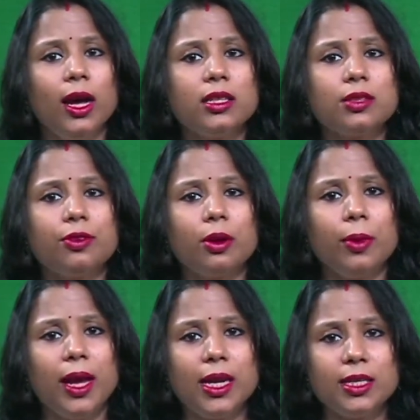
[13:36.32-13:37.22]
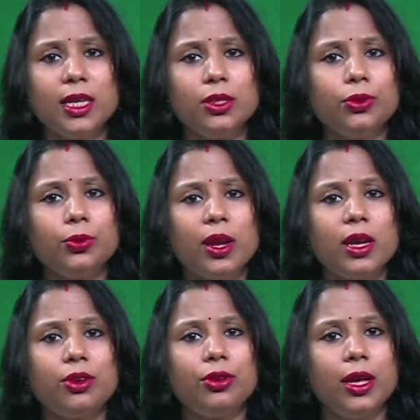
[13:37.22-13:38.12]
It's from 18 to
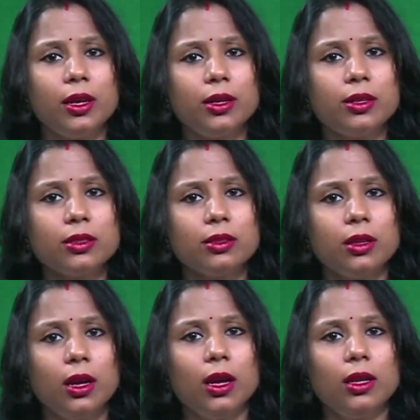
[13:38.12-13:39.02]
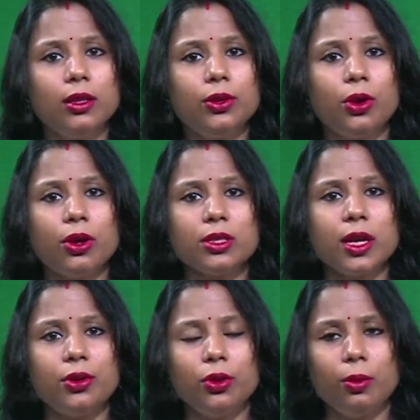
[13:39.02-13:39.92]
23 years. The gross
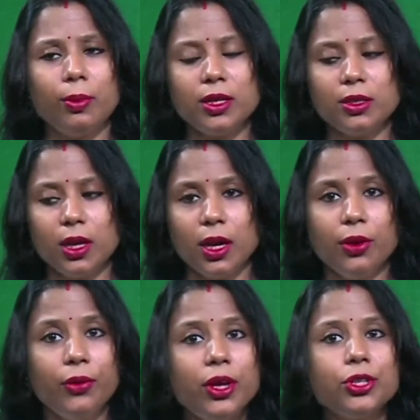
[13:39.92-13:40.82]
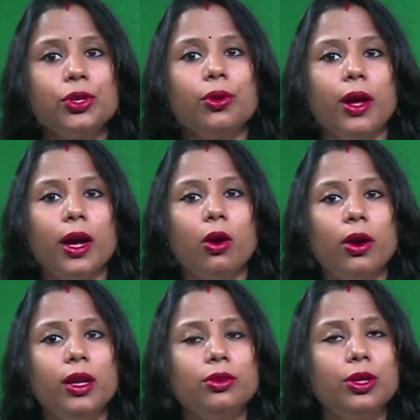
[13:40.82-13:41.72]
enrollment ratio,
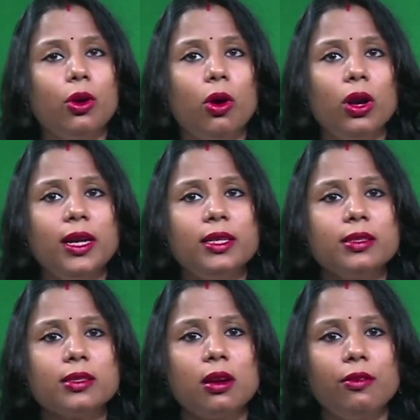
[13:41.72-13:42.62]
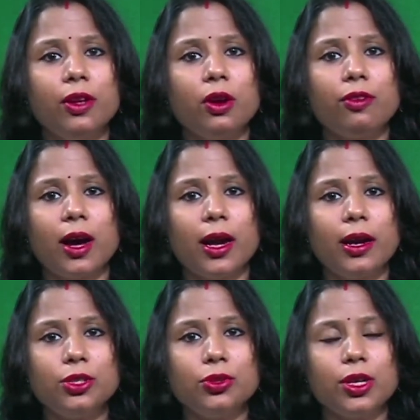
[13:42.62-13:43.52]
according to the All India Survey of
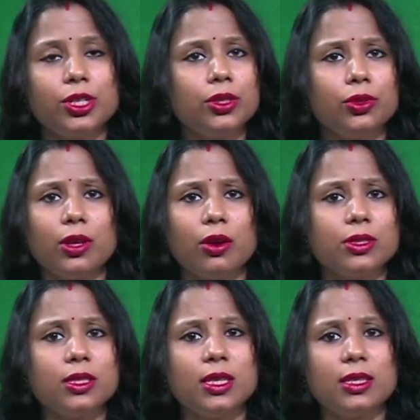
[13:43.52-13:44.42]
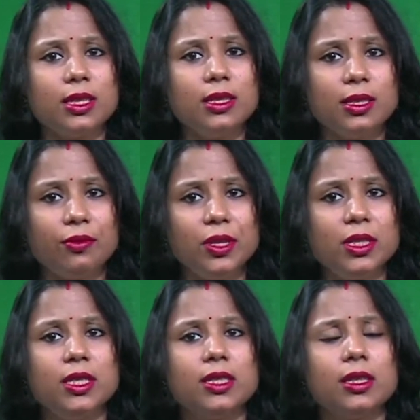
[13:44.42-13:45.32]
Higher Education
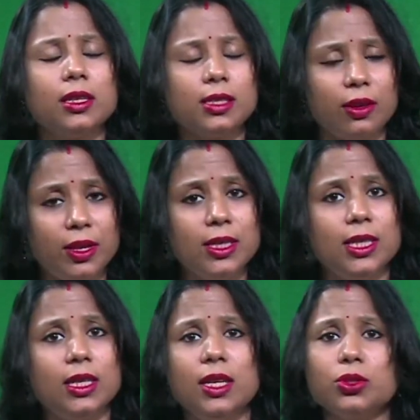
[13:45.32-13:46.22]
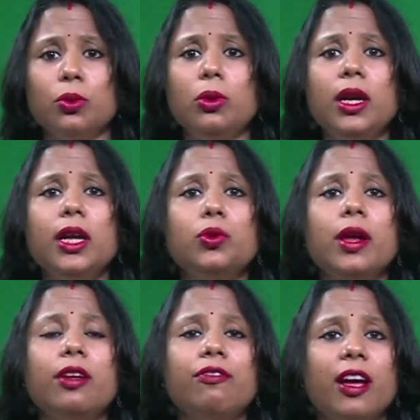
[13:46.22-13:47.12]
2016-17, is only
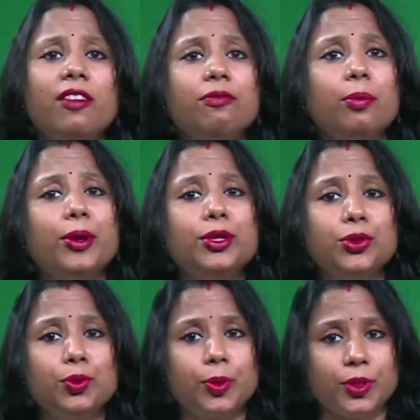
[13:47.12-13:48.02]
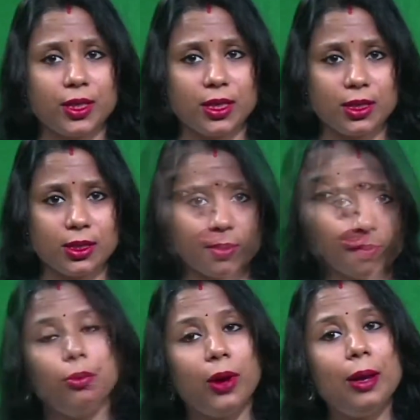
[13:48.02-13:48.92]

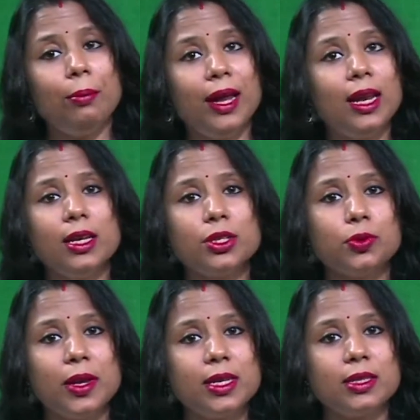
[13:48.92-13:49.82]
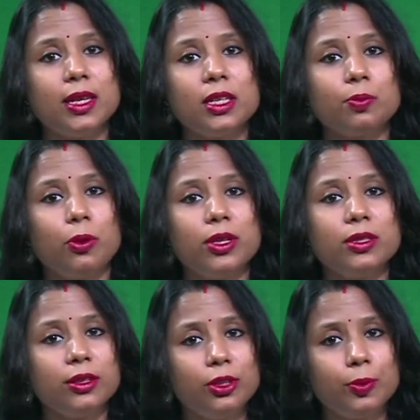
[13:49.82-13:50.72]
25.2%. While male is
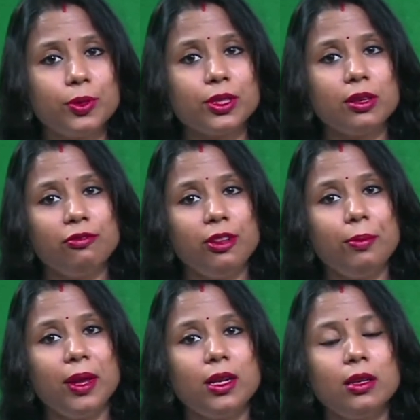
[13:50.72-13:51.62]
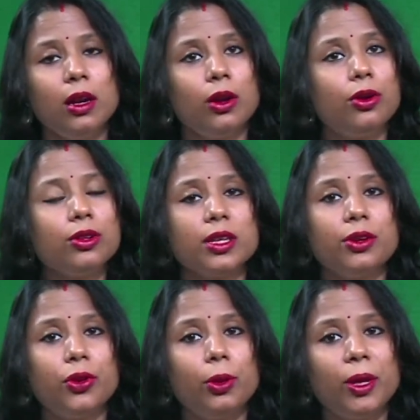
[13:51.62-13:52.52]
26.0%, female gross
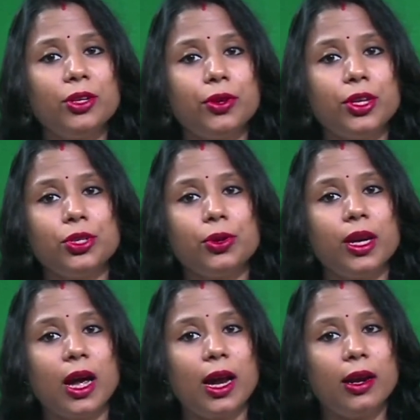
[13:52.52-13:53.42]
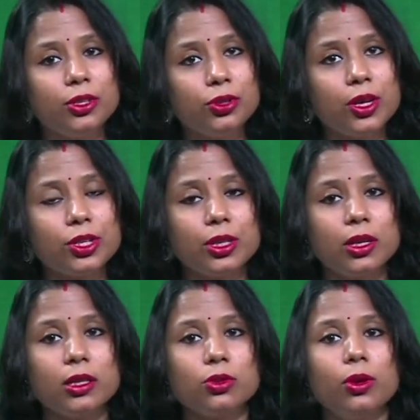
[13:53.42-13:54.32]
enrollment ratio in higher
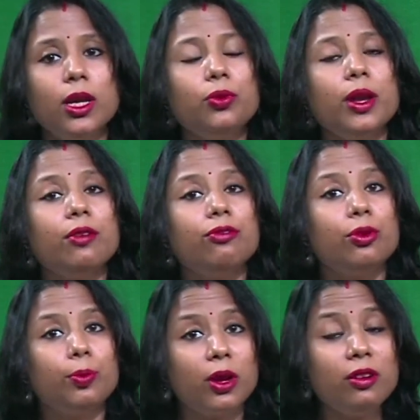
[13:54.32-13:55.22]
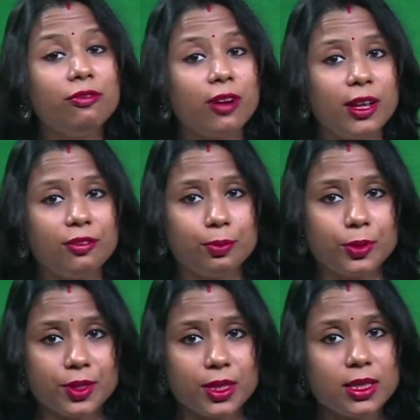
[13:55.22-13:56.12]
education is only
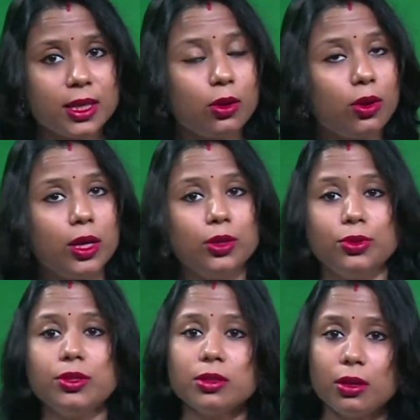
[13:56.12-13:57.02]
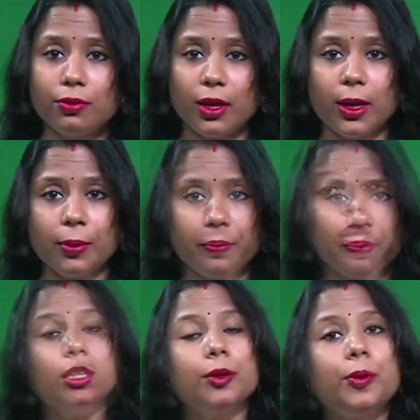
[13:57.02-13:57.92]
24.5% according to the survey.
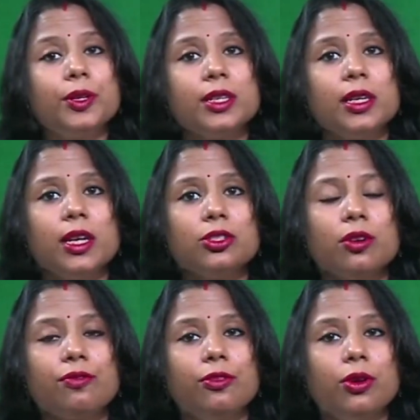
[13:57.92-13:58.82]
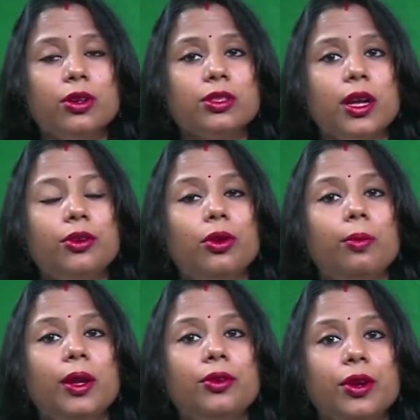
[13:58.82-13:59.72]
The percentage of gross
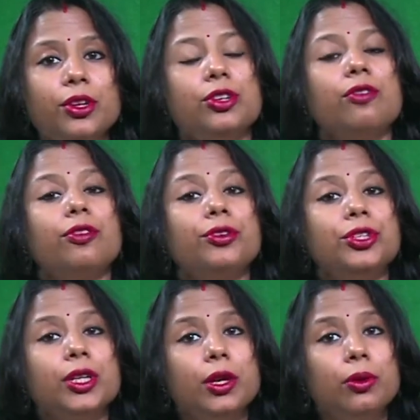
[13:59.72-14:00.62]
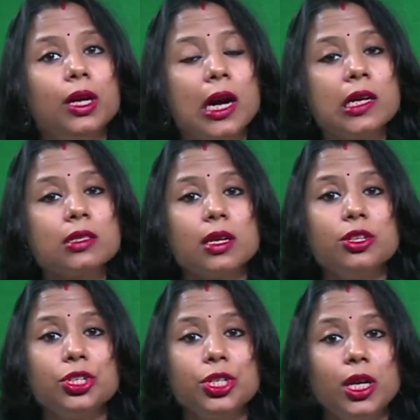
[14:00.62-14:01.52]
enrollment ratio for scheduled caste
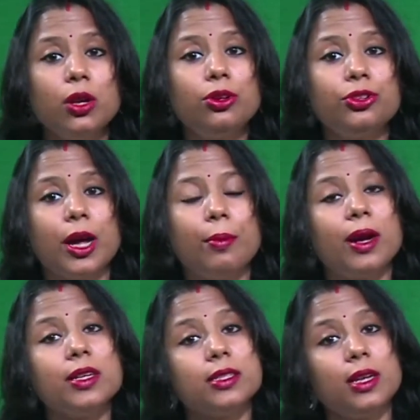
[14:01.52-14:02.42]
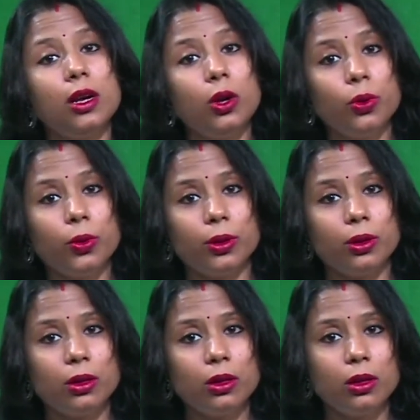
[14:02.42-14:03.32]
and scheduled tribe are still lower.
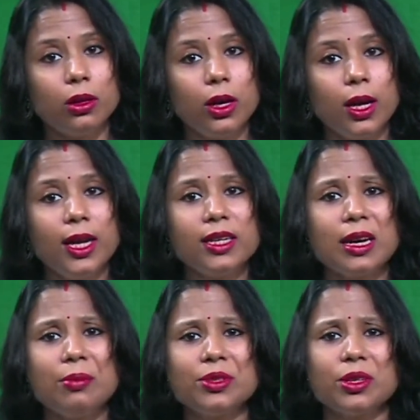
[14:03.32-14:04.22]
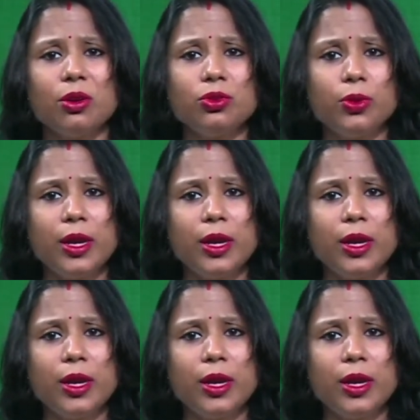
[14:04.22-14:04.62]
It comes around